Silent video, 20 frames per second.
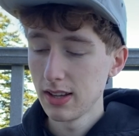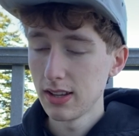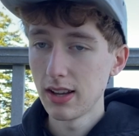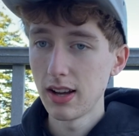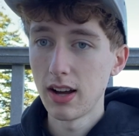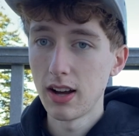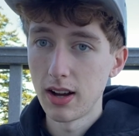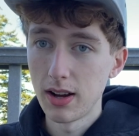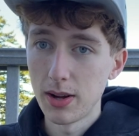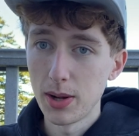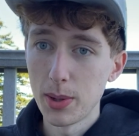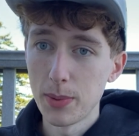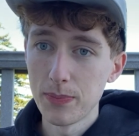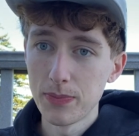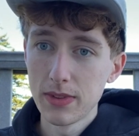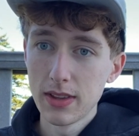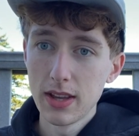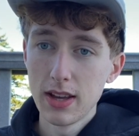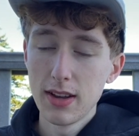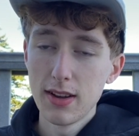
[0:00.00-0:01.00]

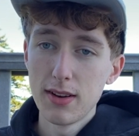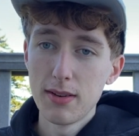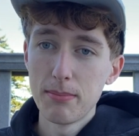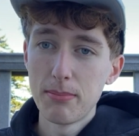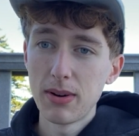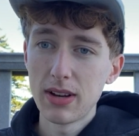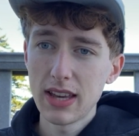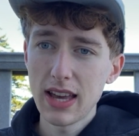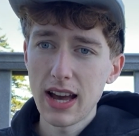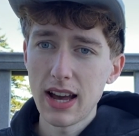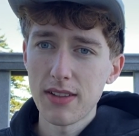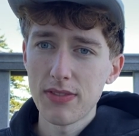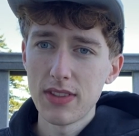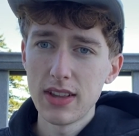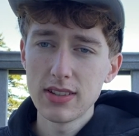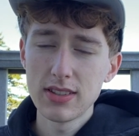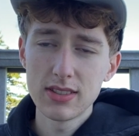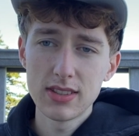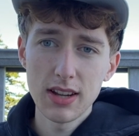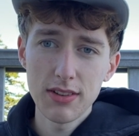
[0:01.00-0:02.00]
But yeah,
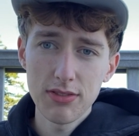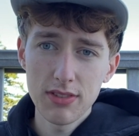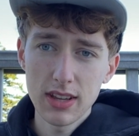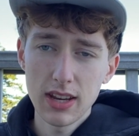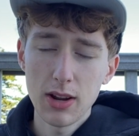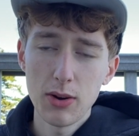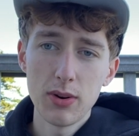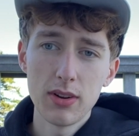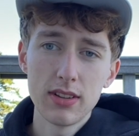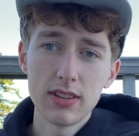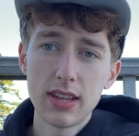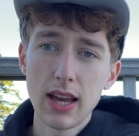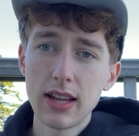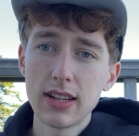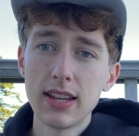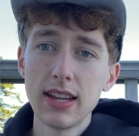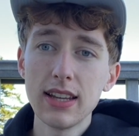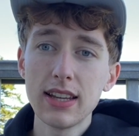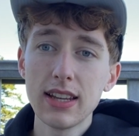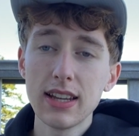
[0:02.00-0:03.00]
this is definitely
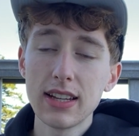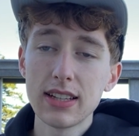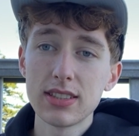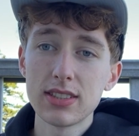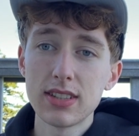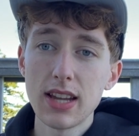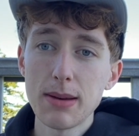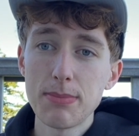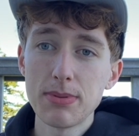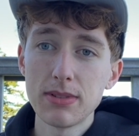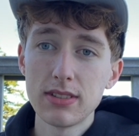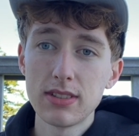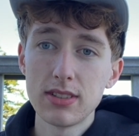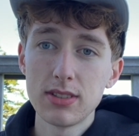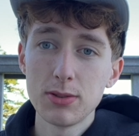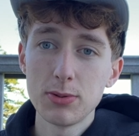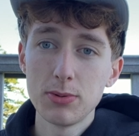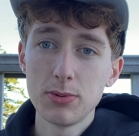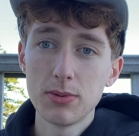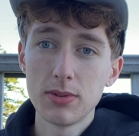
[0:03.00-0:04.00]
taking a step
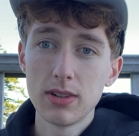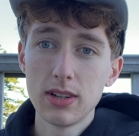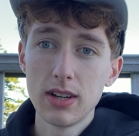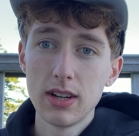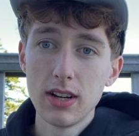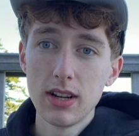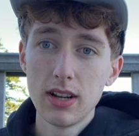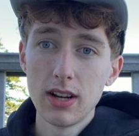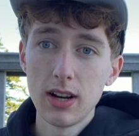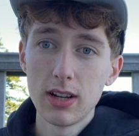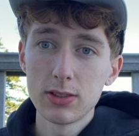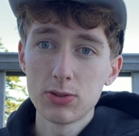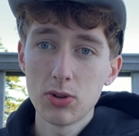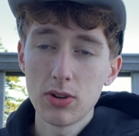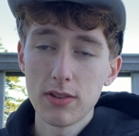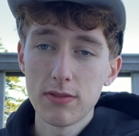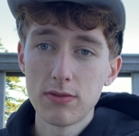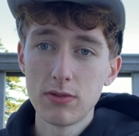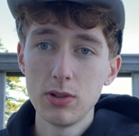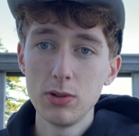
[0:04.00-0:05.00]
into a sort
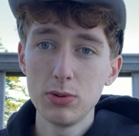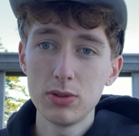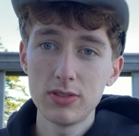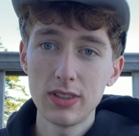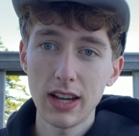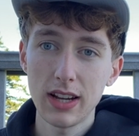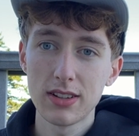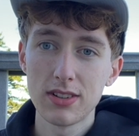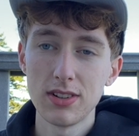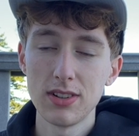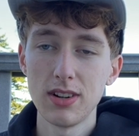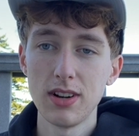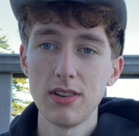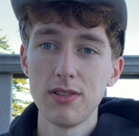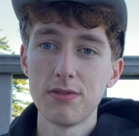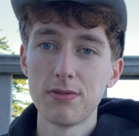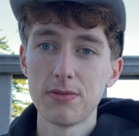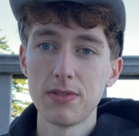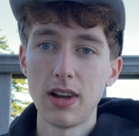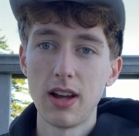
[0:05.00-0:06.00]
of new sector
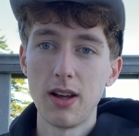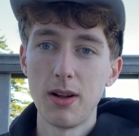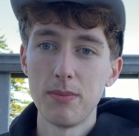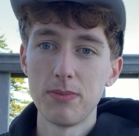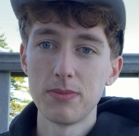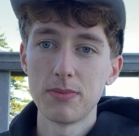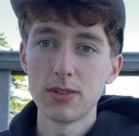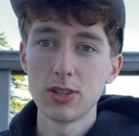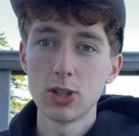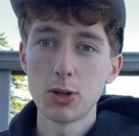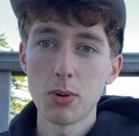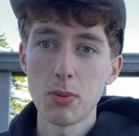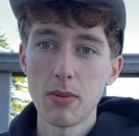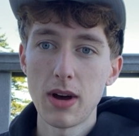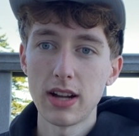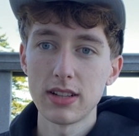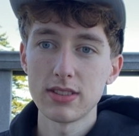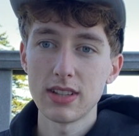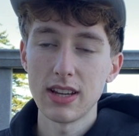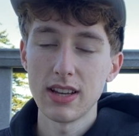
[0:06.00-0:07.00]
of yerba
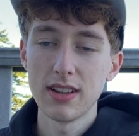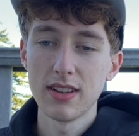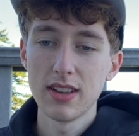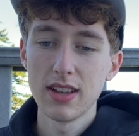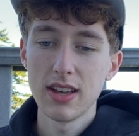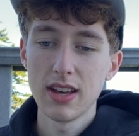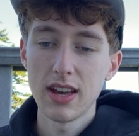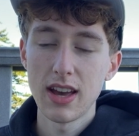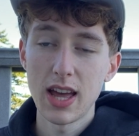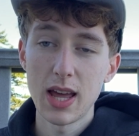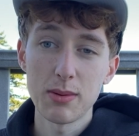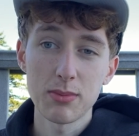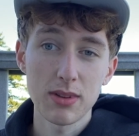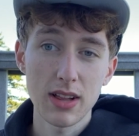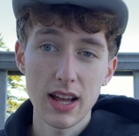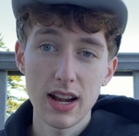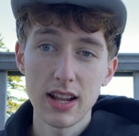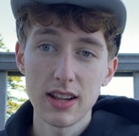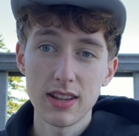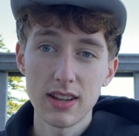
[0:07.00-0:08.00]
mate, and I'm
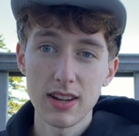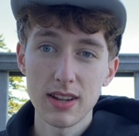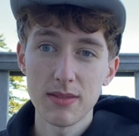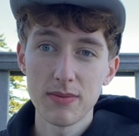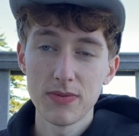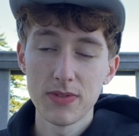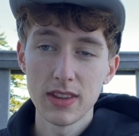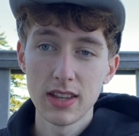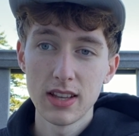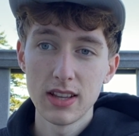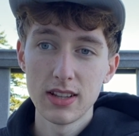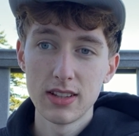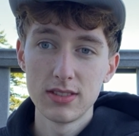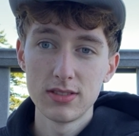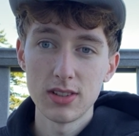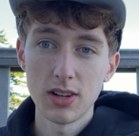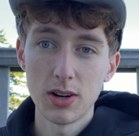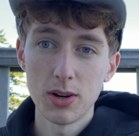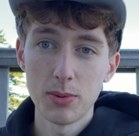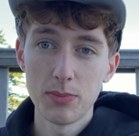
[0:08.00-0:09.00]
glad I did it.
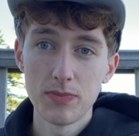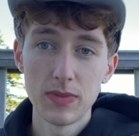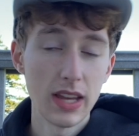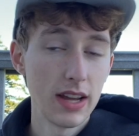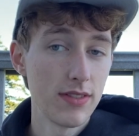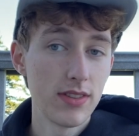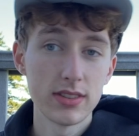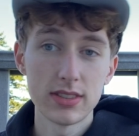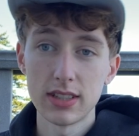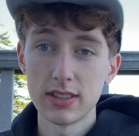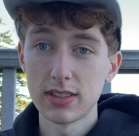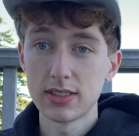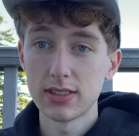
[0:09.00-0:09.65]
So if this sounds like